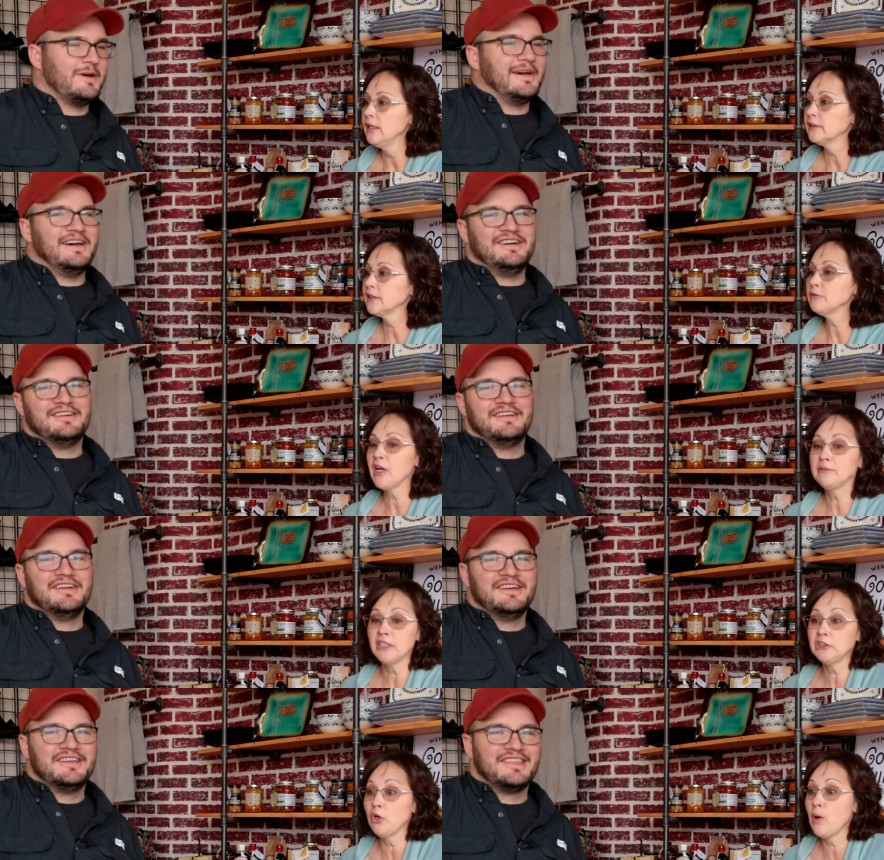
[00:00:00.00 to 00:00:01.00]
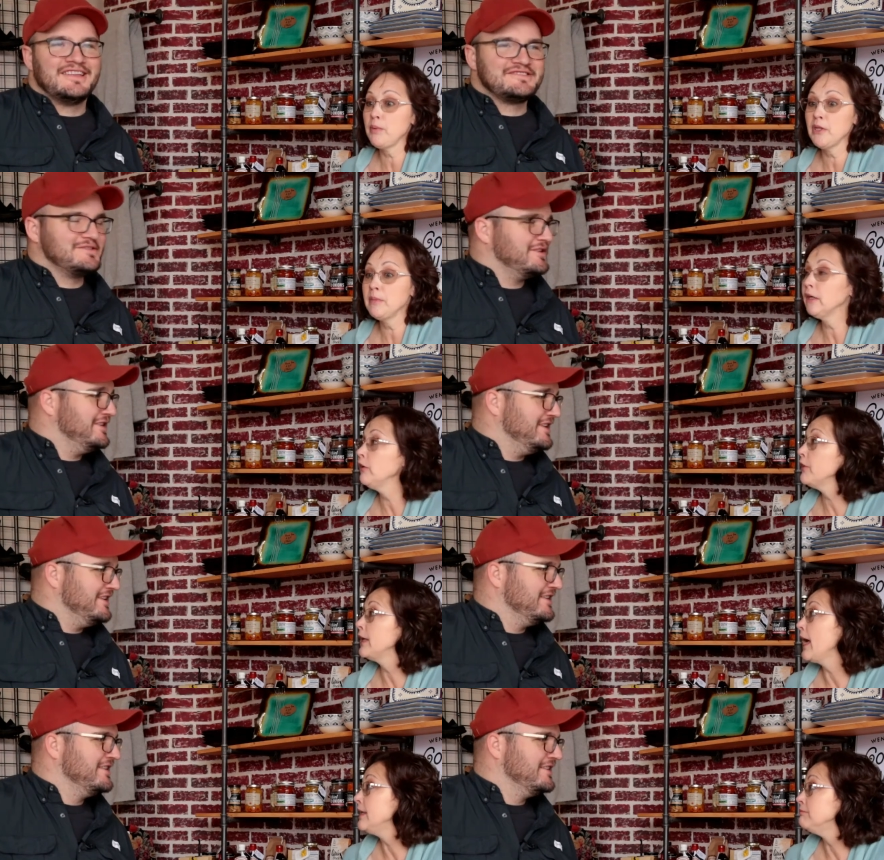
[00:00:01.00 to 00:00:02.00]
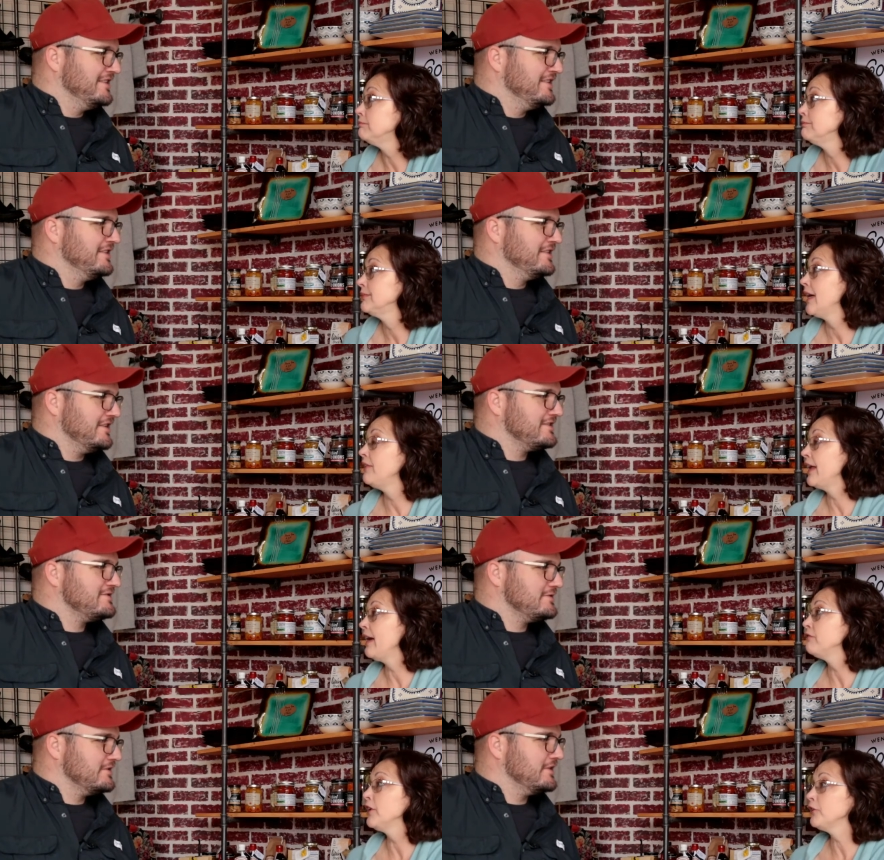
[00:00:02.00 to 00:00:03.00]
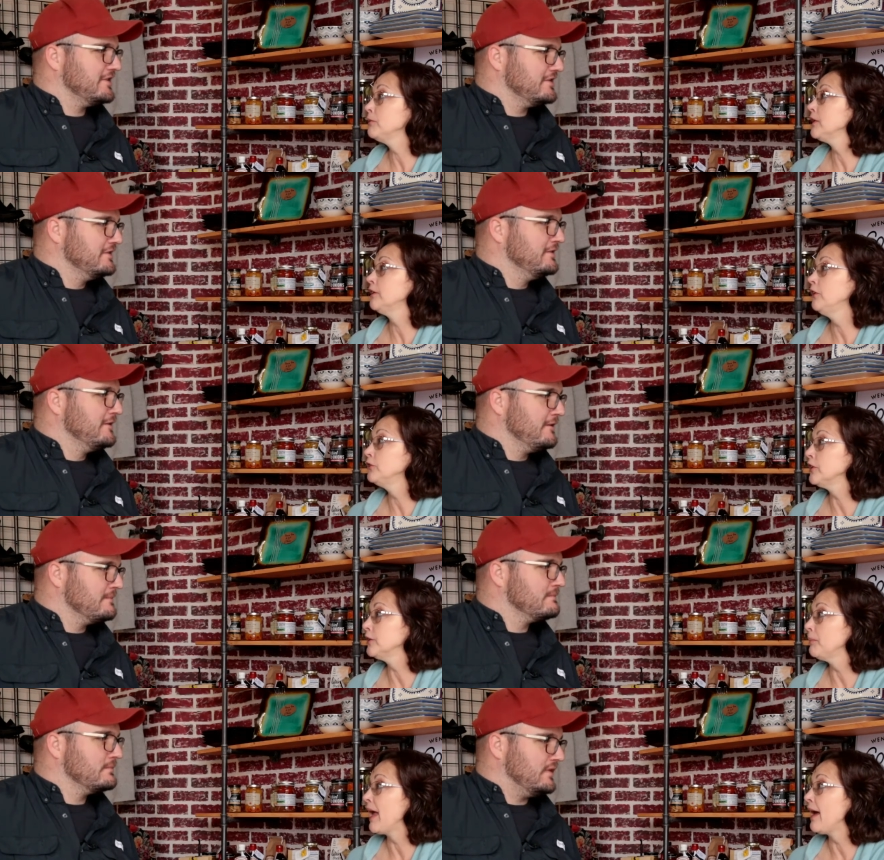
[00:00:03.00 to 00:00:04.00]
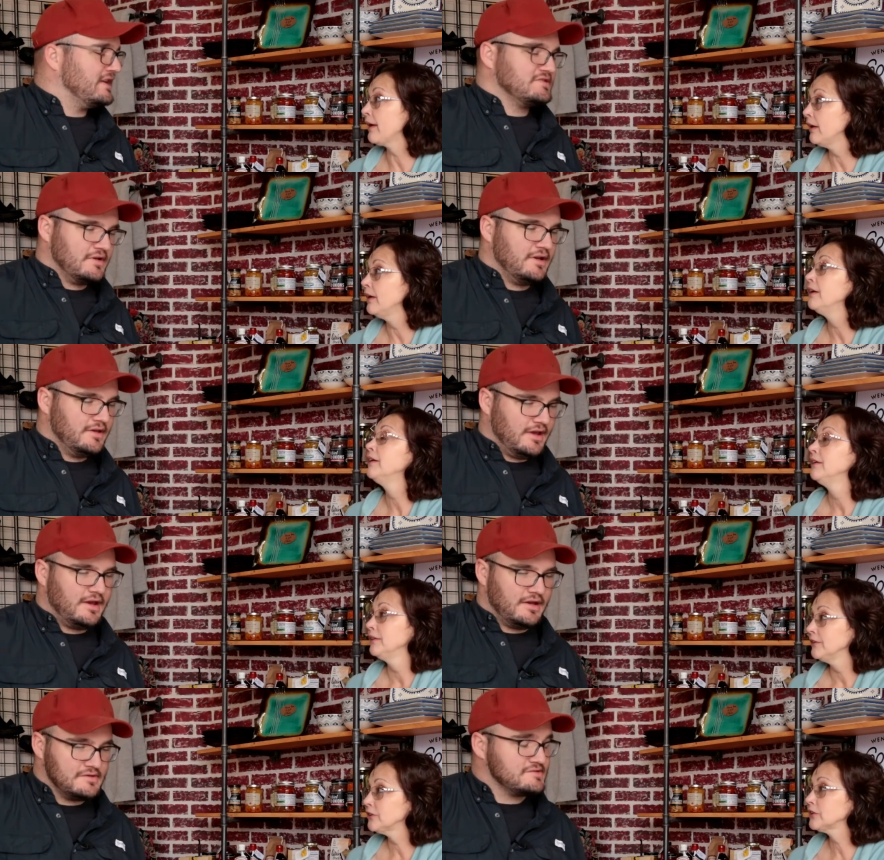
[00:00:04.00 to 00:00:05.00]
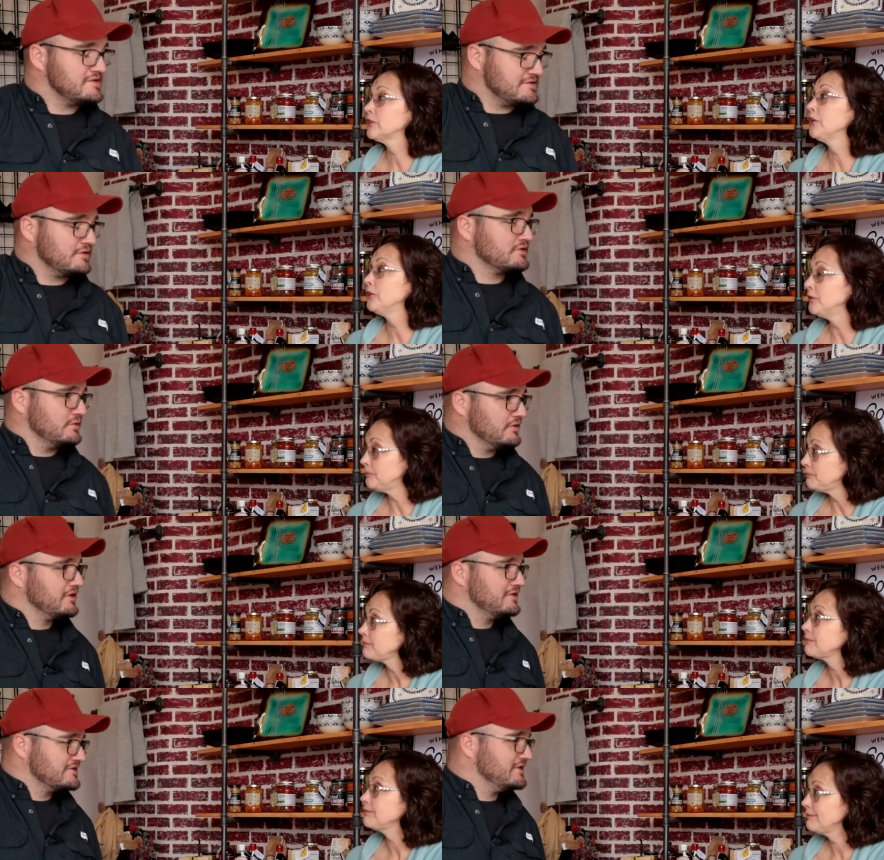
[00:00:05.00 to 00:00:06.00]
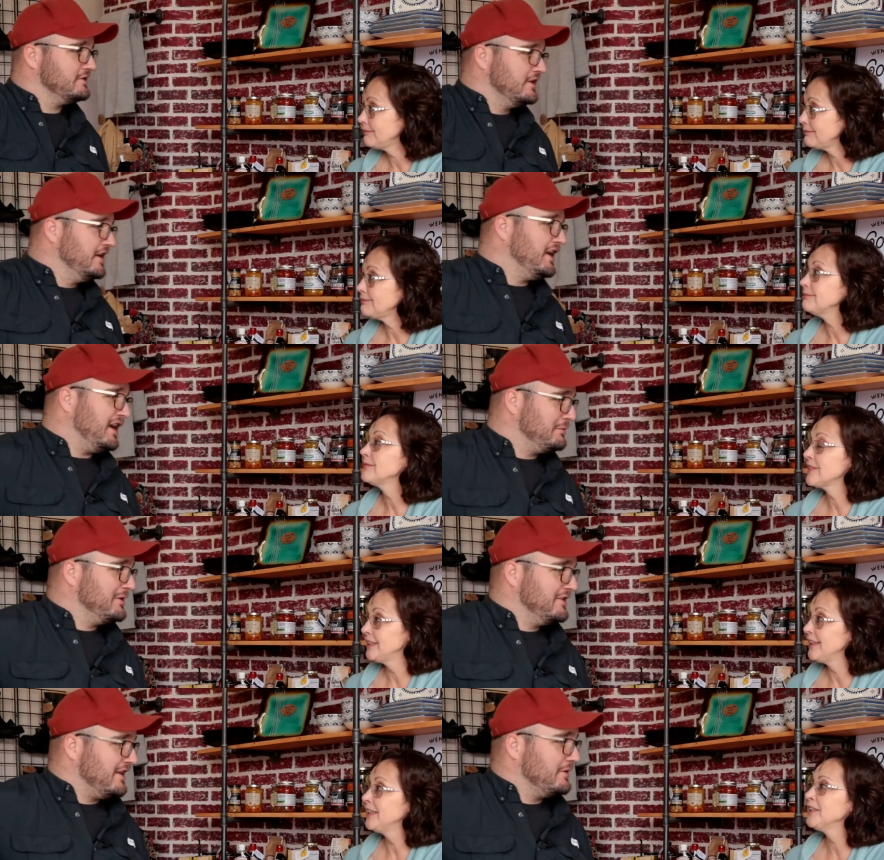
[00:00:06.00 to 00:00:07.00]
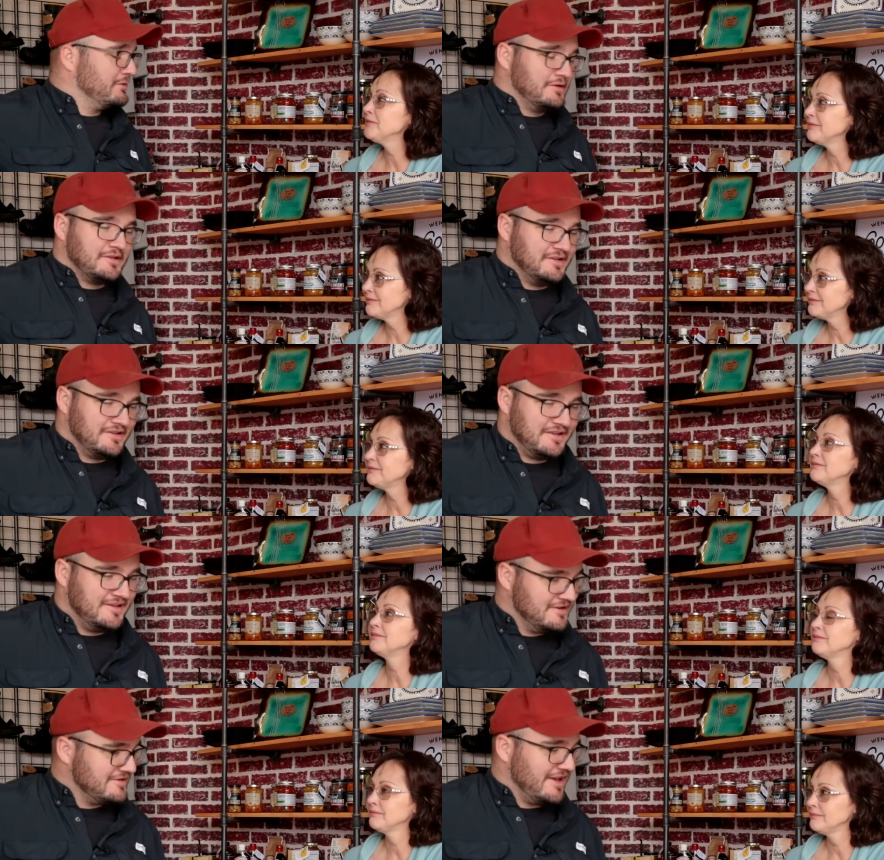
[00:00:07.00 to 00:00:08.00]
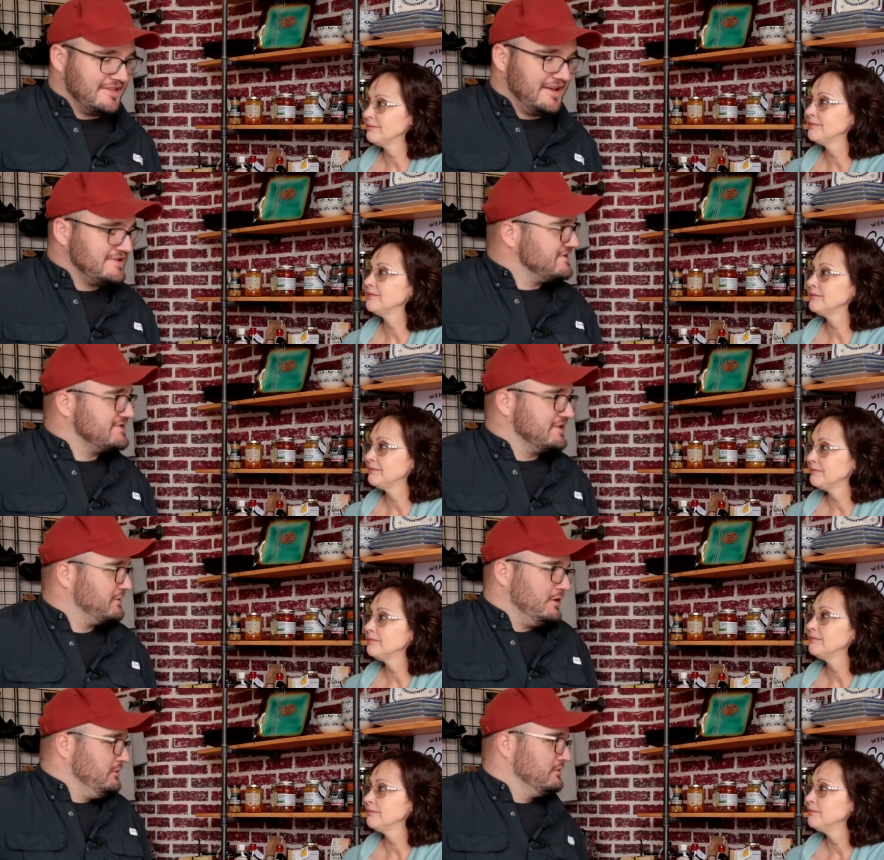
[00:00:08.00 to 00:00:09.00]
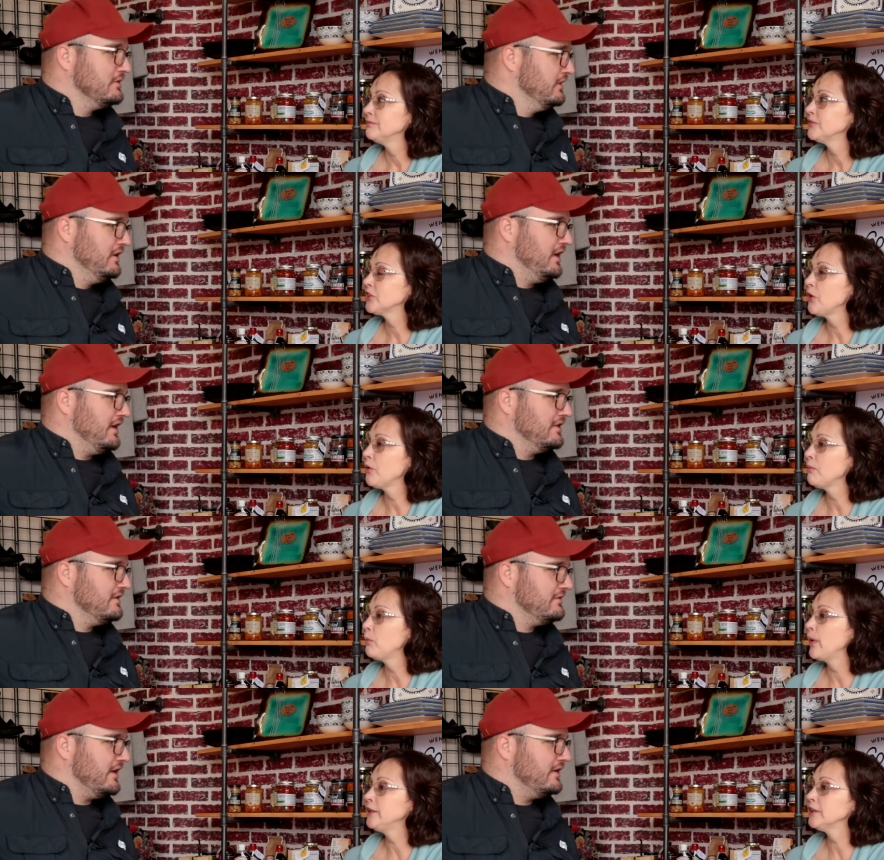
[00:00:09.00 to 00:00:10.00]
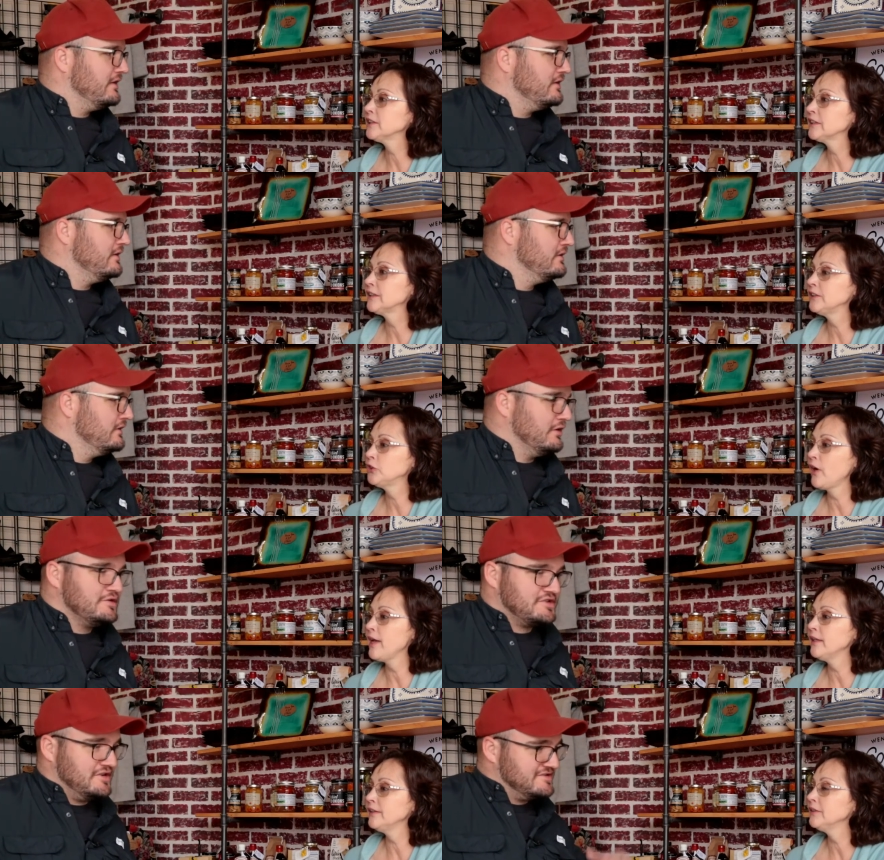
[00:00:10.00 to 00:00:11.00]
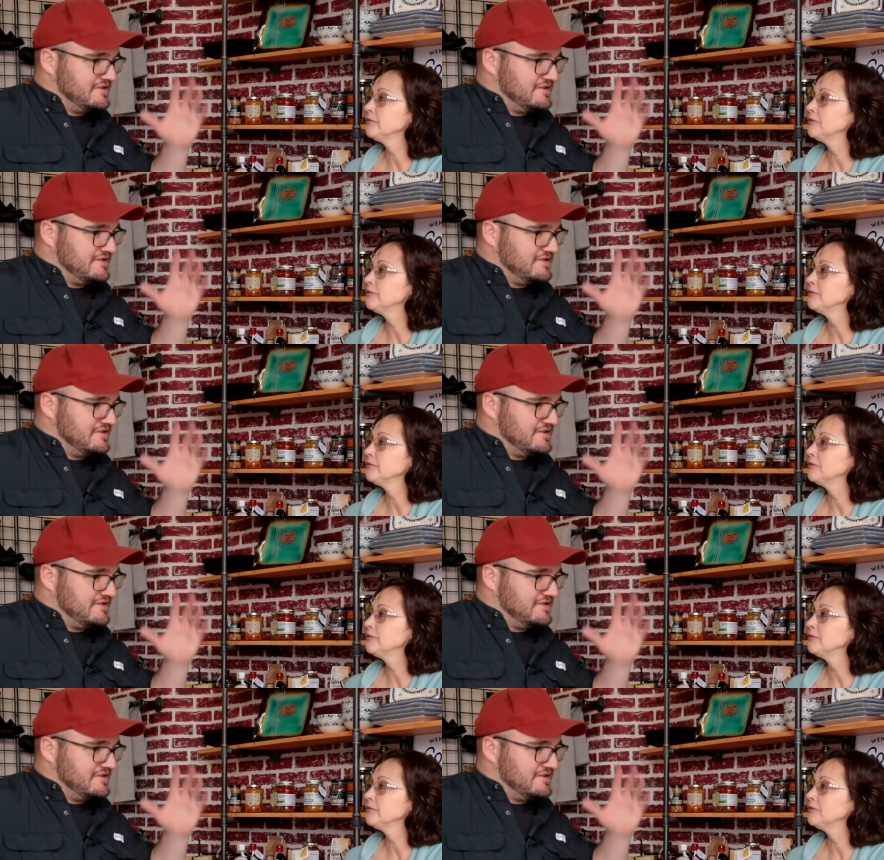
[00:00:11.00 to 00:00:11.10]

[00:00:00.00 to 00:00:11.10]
Speaker 1: sometimes they show up That's in the it. middle of the night and they have nothing but the clothes on their back. That's right. Yeah, I was so, a social
Speaker 2: worker, so I've been in yeah. that world, and to hear that, that's just incredible. So we that. just no strings